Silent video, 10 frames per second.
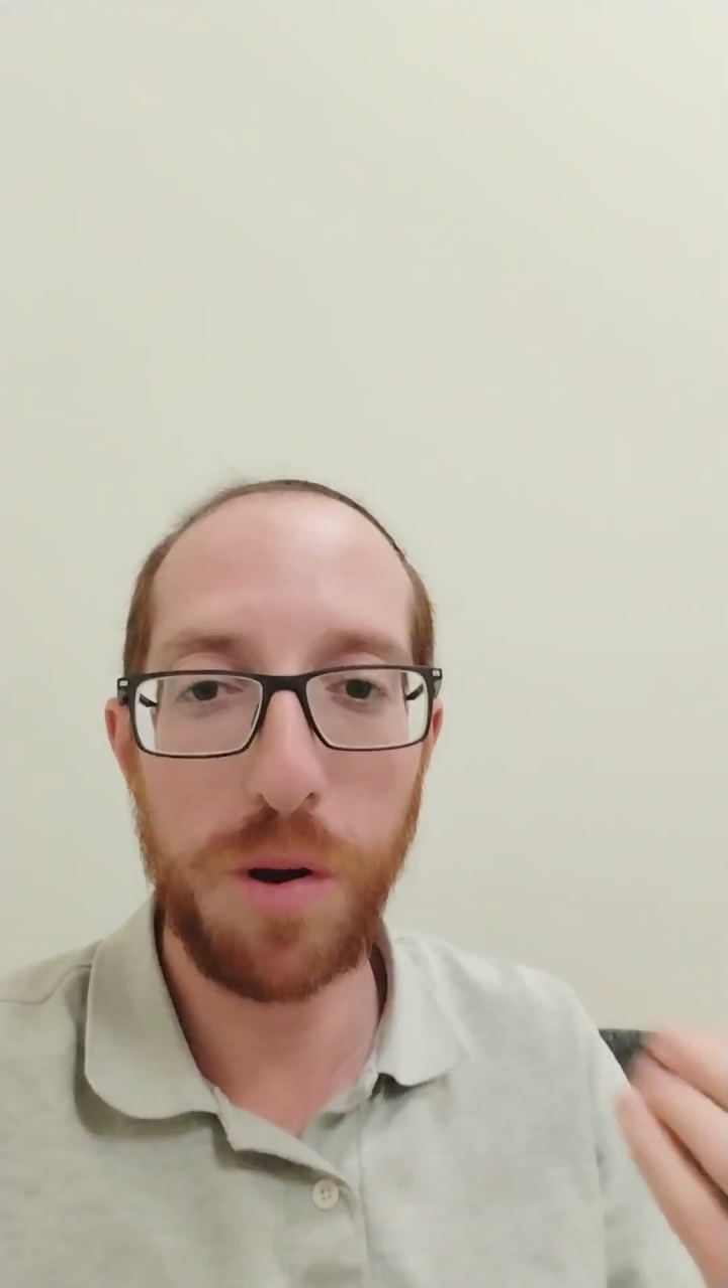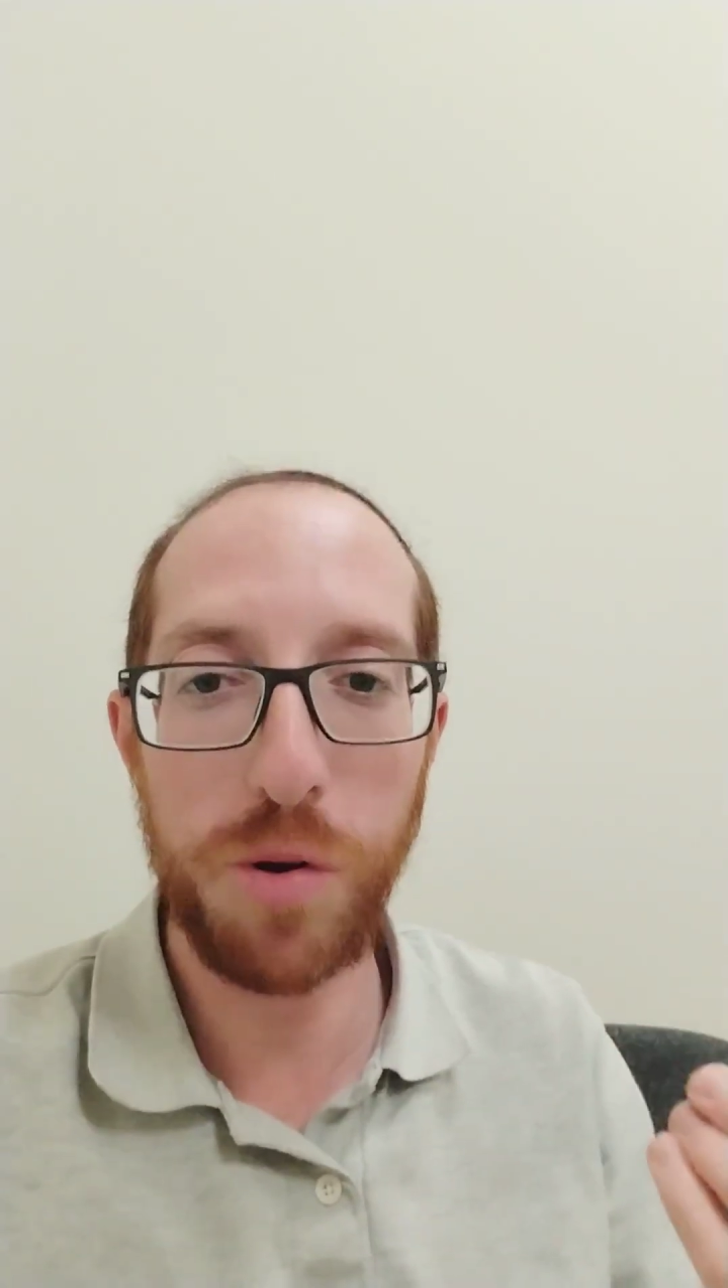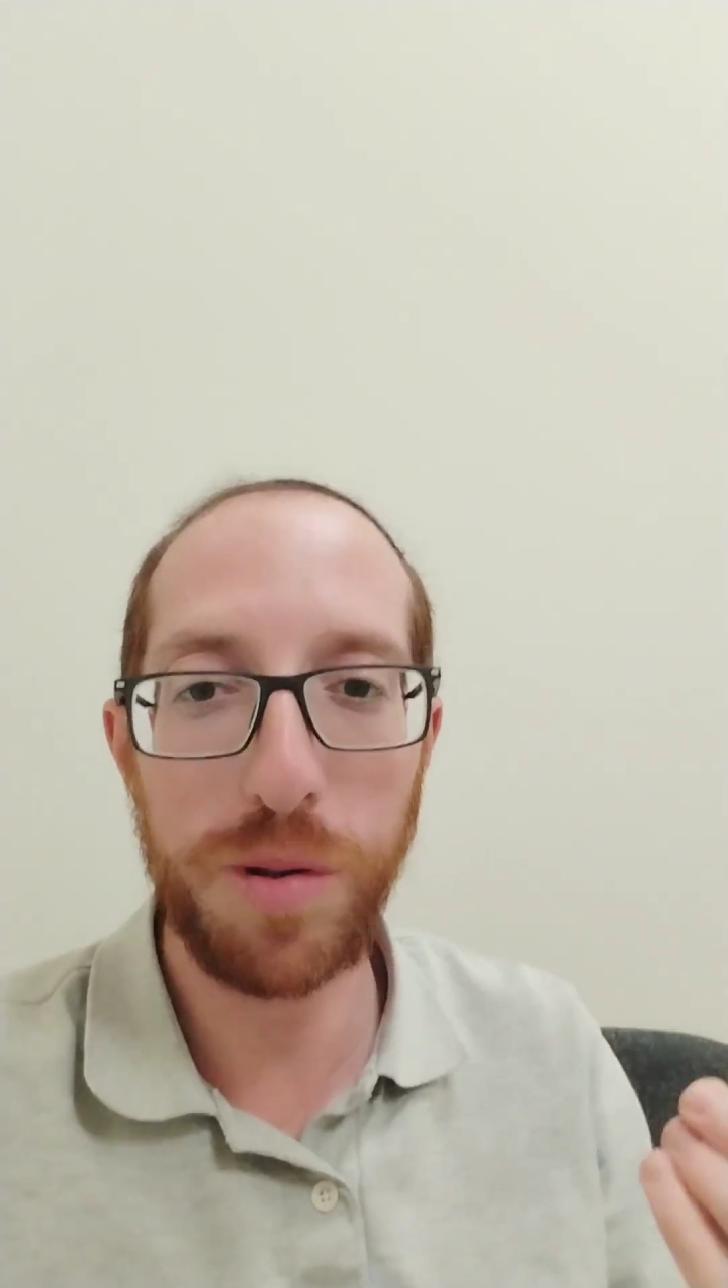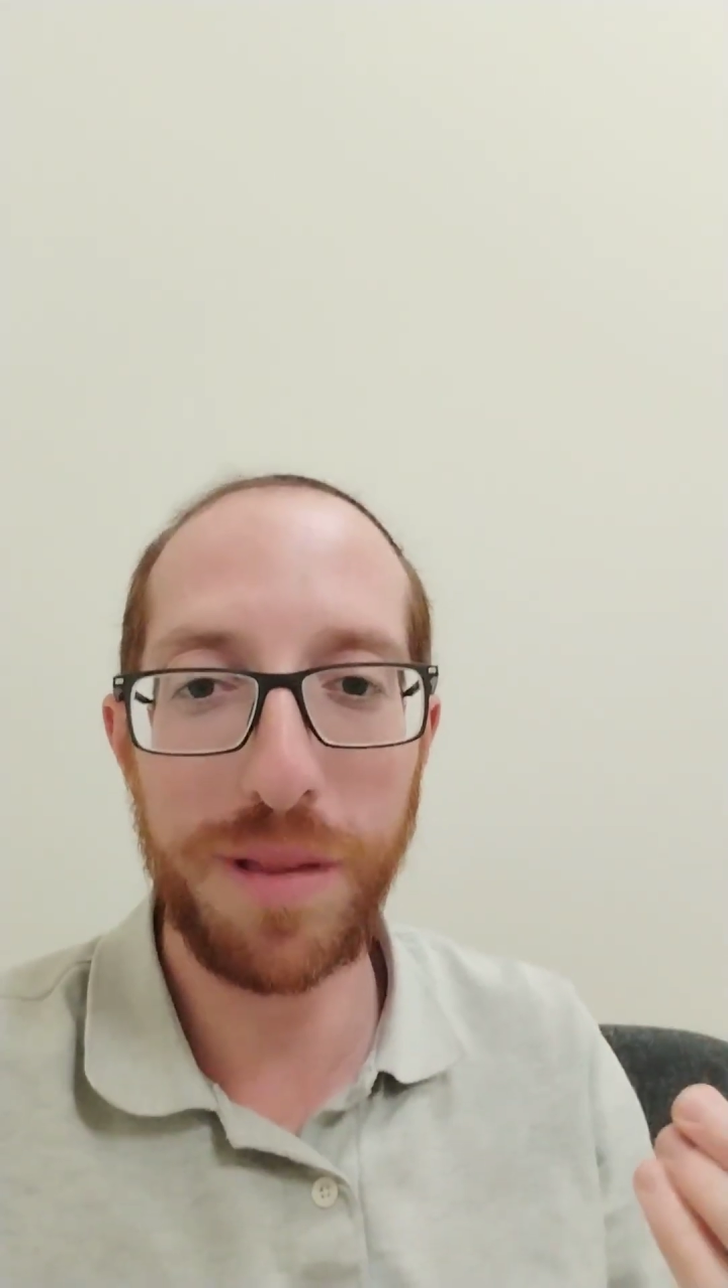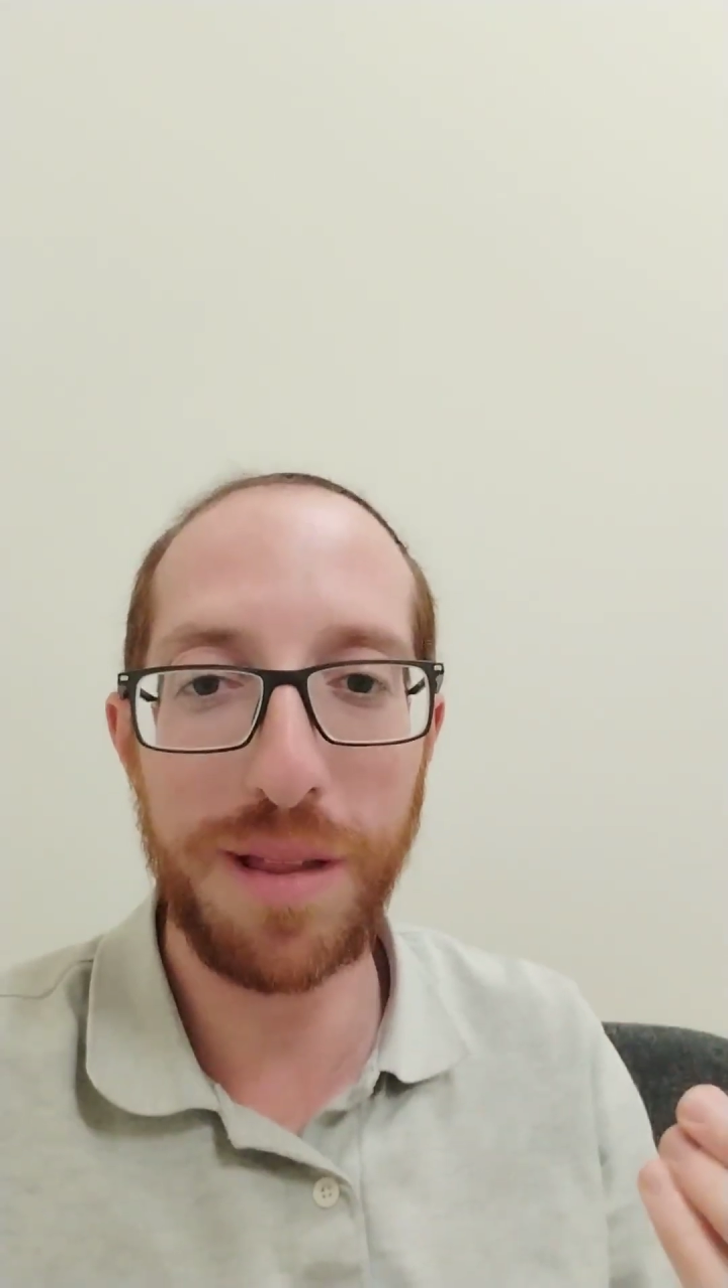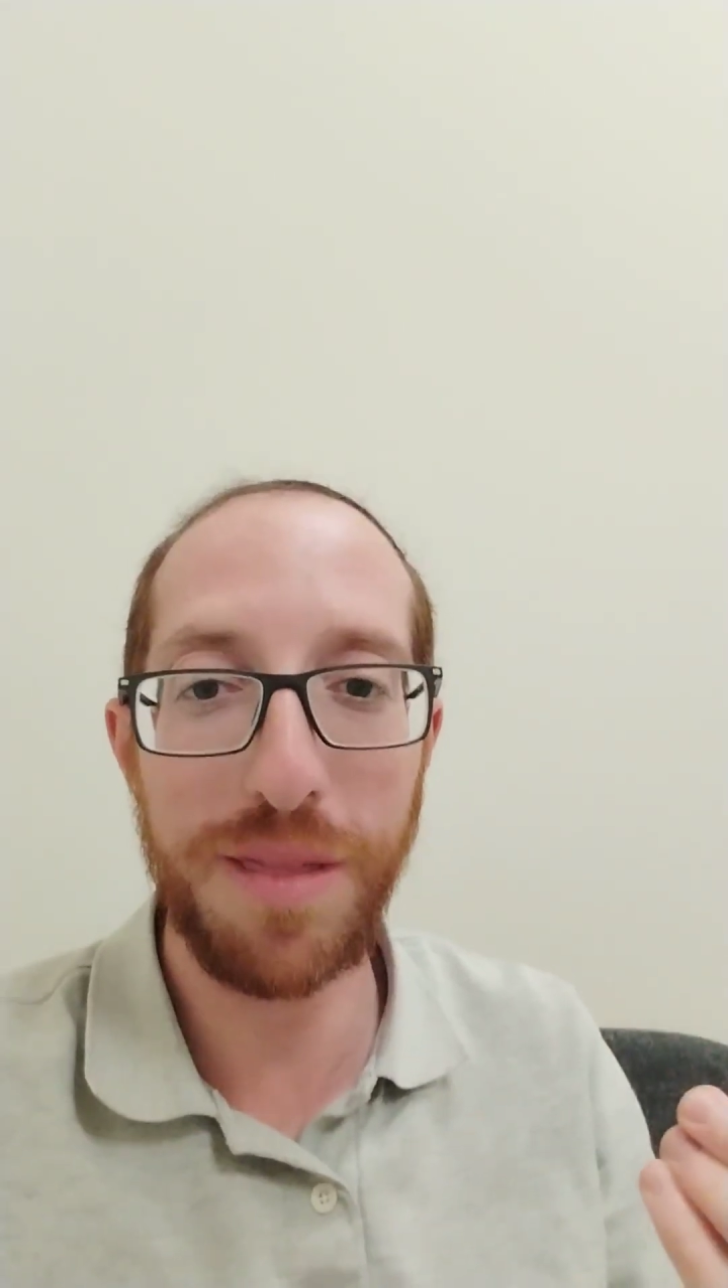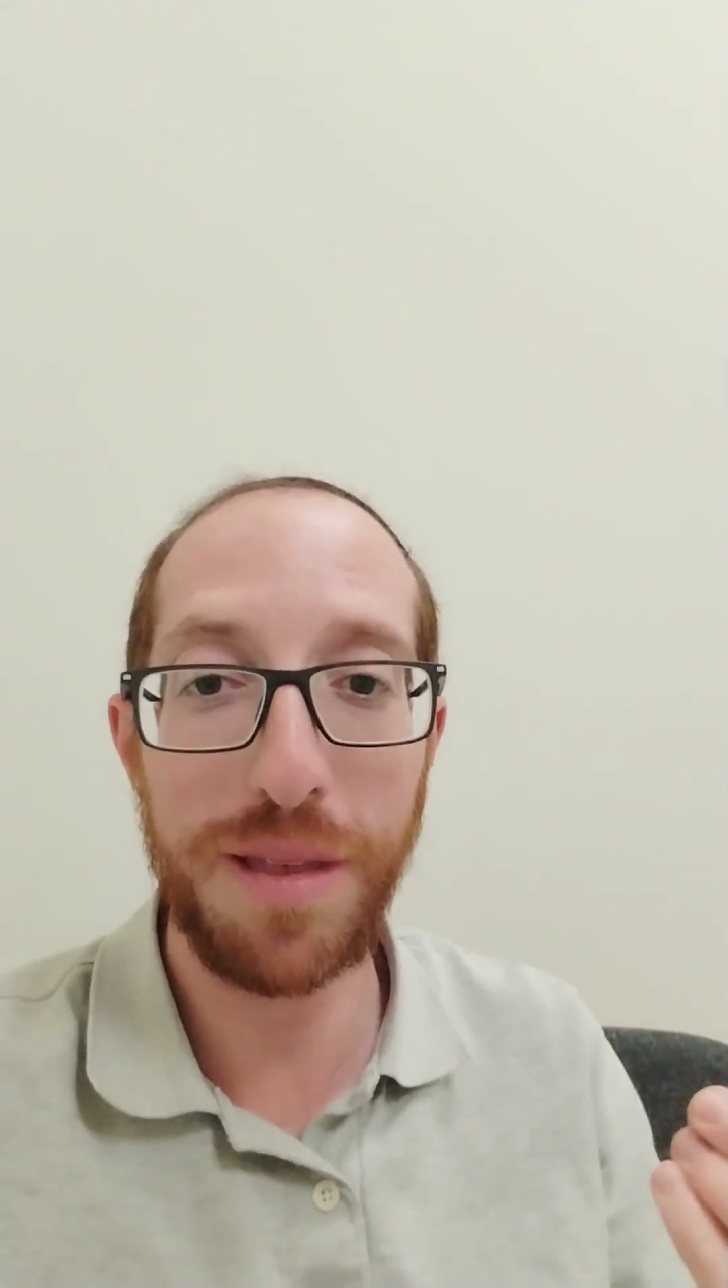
Baruch Hu has